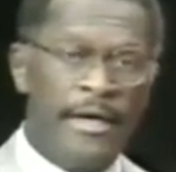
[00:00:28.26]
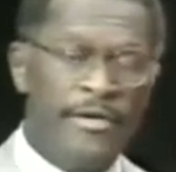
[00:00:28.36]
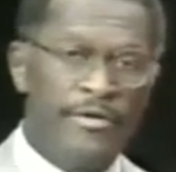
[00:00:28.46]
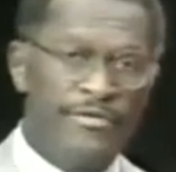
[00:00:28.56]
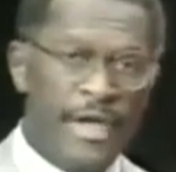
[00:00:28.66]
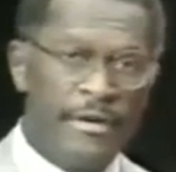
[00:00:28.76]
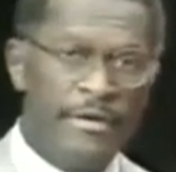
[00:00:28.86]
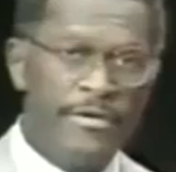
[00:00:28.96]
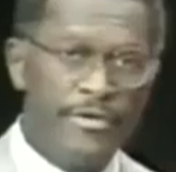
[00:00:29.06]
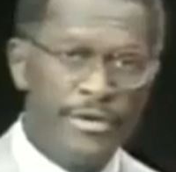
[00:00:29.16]
In your State
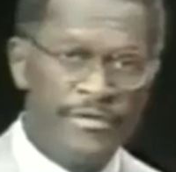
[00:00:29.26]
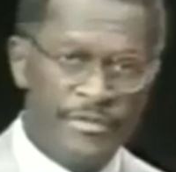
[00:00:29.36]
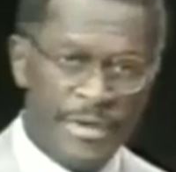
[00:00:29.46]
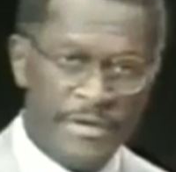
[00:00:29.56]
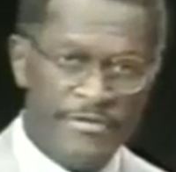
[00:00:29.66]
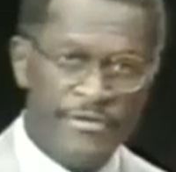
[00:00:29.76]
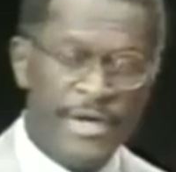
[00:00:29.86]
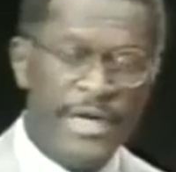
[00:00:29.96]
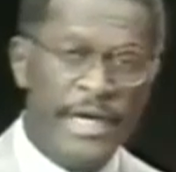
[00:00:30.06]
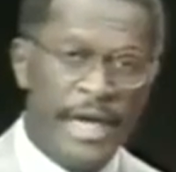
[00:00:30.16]
of the Union speech, you
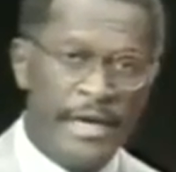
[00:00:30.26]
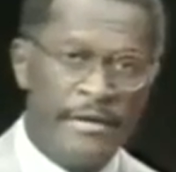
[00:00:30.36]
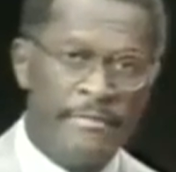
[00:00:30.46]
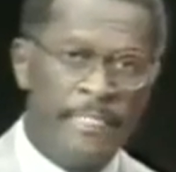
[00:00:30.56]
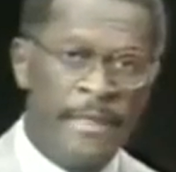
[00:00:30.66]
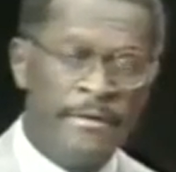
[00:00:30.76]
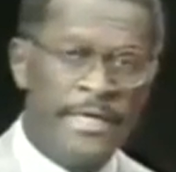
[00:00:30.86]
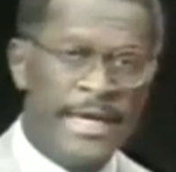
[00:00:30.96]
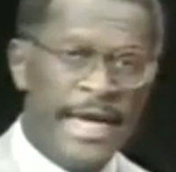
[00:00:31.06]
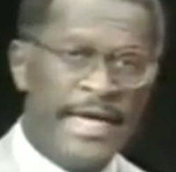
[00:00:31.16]
indicated
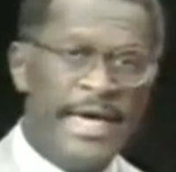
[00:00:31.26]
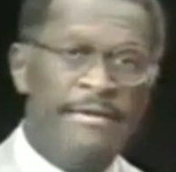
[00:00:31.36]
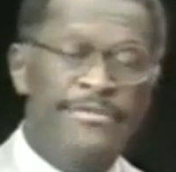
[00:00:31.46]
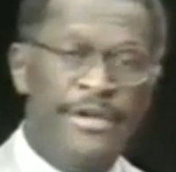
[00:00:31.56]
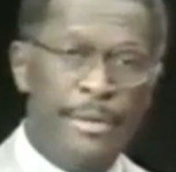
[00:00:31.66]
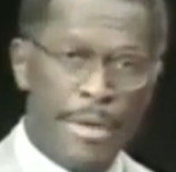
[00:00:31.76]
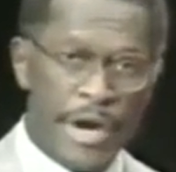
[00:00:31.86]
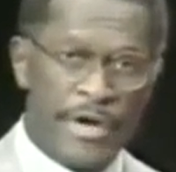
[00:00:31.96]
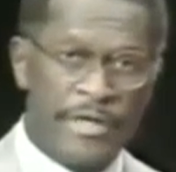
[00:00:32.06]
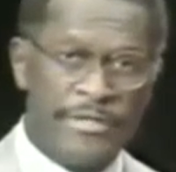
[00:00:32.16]
that 9 out of 10
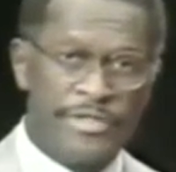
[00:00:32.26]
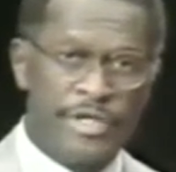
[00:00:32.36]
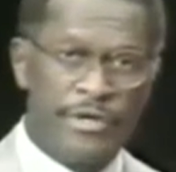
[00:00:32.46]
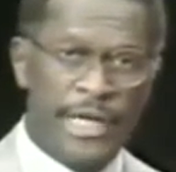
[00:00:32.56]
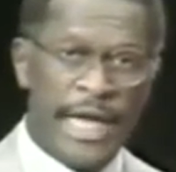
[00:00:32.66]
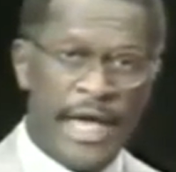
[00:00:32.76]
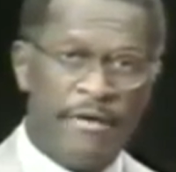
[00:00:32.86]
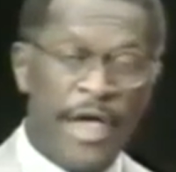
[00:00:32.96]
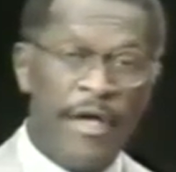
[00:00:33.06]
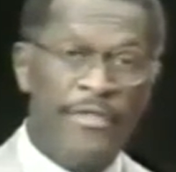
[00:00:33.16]
Americans currently
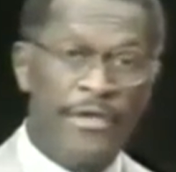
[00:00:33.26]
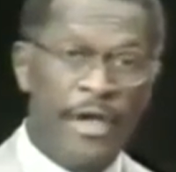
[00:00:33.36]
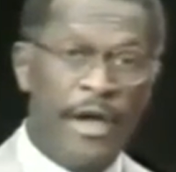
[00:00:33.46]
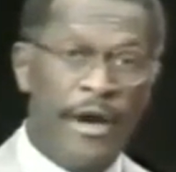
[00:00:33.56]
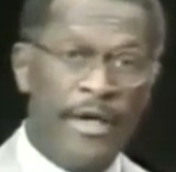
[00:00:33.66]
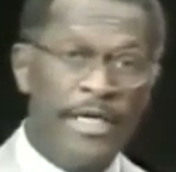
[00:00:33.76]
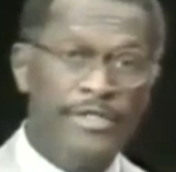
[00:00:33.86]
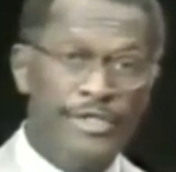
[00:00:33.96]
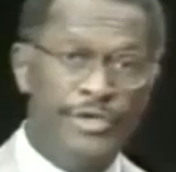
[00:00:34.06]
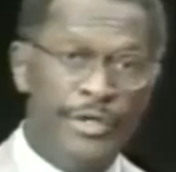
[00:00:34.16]
have health care
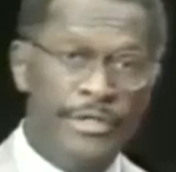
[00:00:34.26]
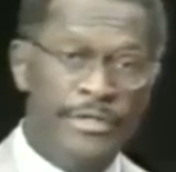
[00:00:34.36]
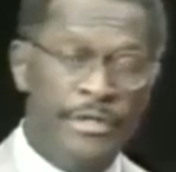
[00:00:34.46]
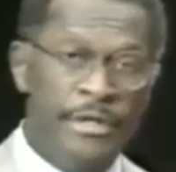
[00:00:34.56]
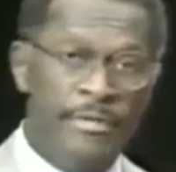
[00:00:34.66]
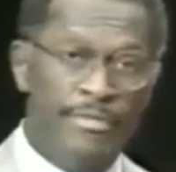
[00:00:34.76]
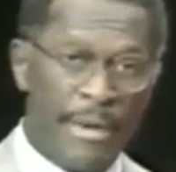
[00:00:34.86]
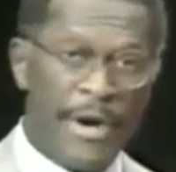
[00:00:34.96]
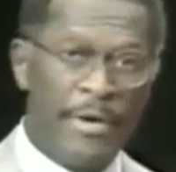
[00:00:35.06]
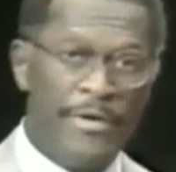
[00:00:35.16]
insurance
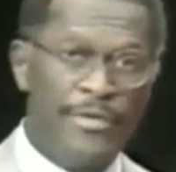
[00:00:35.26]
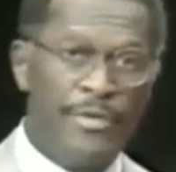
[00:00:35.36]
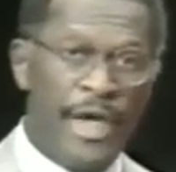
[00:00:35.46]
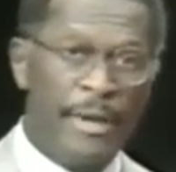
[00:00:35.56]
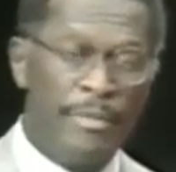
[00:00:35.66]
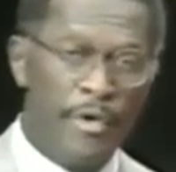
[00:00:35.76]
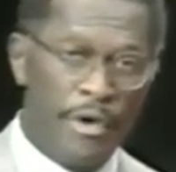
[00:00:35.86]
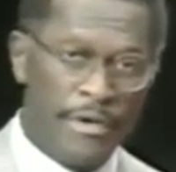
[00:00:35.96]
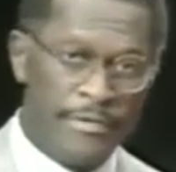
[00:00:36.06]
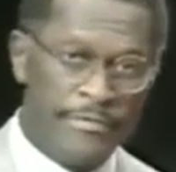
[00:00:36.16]
primarily through their
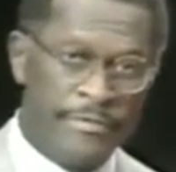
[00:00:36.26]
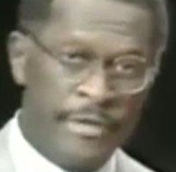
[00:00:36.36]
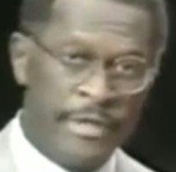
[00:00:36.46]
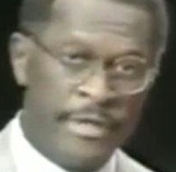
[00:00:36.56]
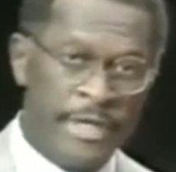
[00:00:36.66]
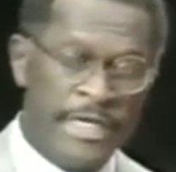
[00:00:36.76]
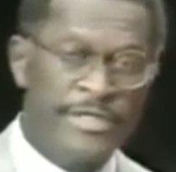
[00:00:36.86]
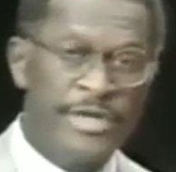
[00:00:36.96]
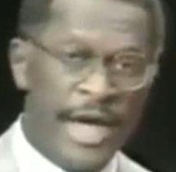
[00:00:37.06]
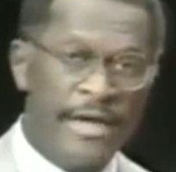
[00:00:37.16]
employers.
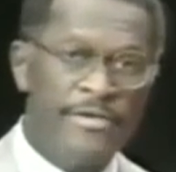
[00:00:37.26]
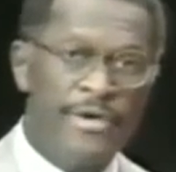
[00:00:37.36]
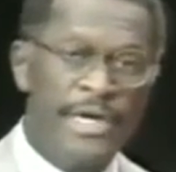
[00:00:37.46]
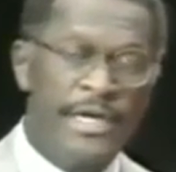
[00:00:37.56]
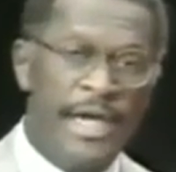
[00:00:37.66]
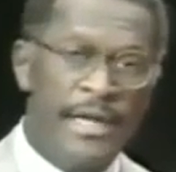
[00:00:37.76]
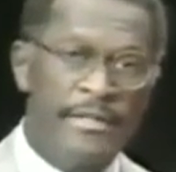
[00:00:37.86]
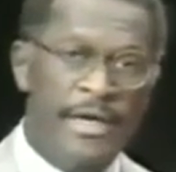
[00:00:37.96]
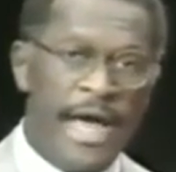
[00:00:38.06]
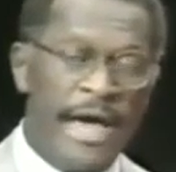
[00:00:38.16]
And tonight you
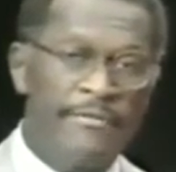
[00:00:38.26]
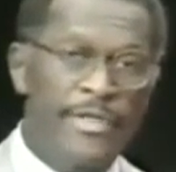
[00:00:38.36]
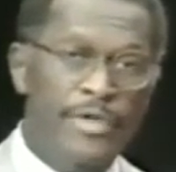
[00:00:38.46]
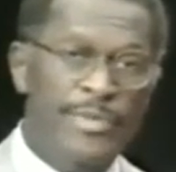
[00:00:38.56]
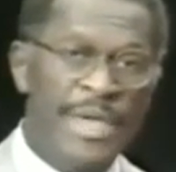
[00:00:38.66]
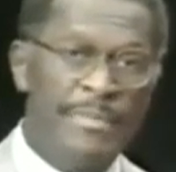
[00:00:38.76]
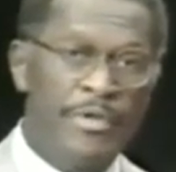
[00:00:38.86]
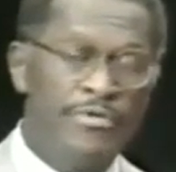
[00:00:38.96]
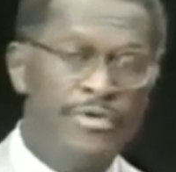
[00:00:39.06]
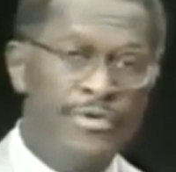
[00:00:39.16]
indicated that out of those people
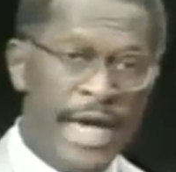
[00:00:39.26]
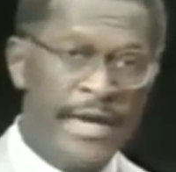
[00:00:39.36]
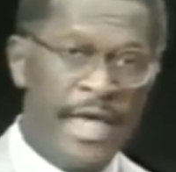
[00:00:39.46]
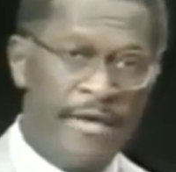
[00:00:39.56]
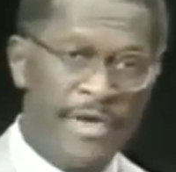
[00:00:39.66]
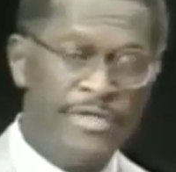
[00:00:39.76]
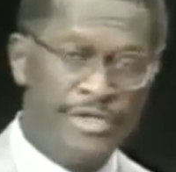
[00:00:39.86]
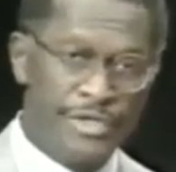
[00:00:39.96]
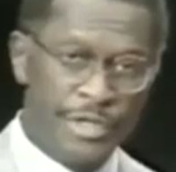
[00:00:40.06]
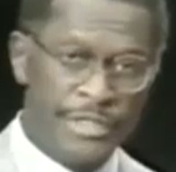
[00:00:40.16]
who do not have
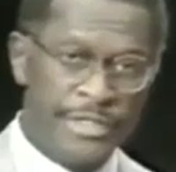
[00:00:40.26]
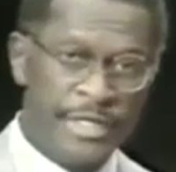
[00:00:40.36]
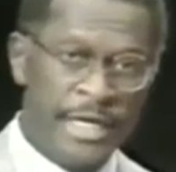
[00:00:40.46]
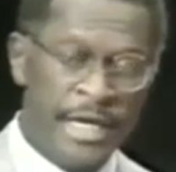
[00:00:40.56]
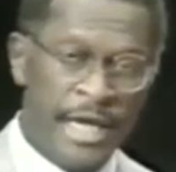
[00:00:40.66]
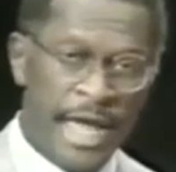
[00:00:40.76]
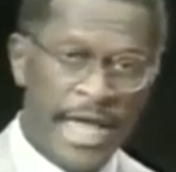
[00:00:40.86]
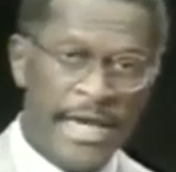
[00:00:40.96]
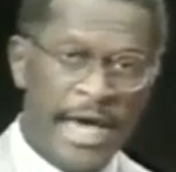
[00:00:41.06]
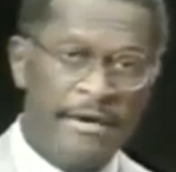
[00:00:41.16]
insurance,
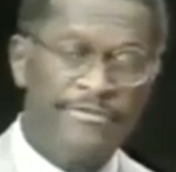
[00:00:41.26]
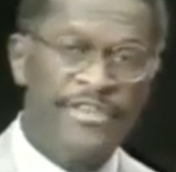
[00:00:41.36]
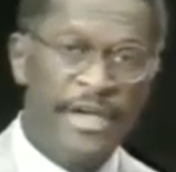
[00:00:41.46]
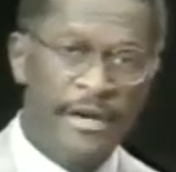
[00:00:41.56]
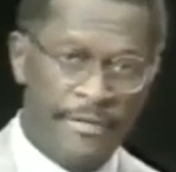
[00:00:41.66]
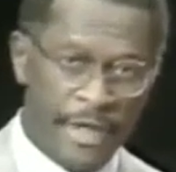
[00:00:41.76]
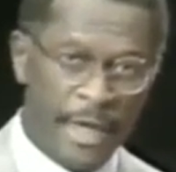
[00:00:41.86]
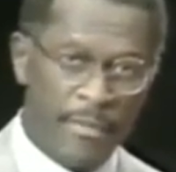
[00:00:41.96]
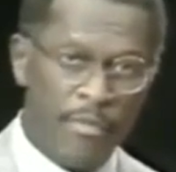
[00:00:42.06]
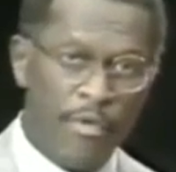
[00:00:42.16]
8 out of 10 of
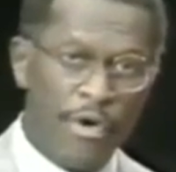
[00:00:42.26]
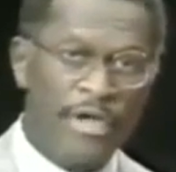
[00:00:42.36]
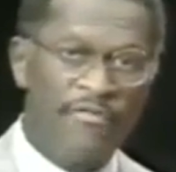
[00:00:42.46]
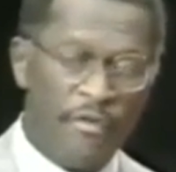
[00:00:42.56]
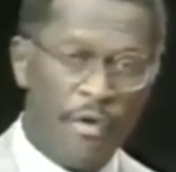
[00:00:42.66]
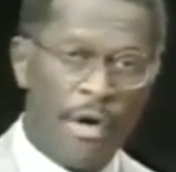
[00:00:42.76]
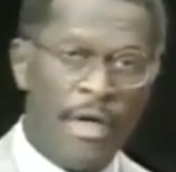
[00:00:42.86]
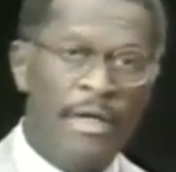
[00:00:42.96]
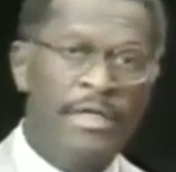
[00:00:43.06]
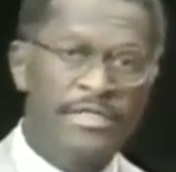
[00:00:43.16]
them work
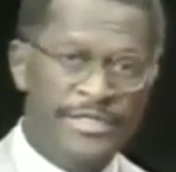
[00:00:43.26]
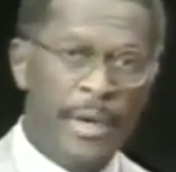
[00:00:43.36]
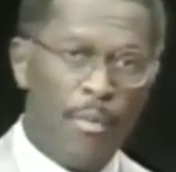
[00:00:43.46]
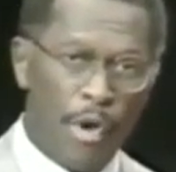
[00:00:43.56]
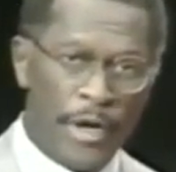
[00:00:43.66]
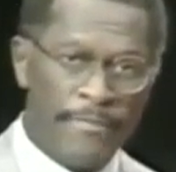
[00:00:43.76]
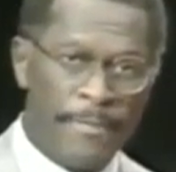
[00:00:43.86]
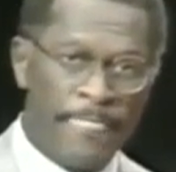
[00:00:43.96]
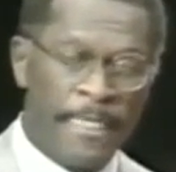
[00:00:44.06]
for someone.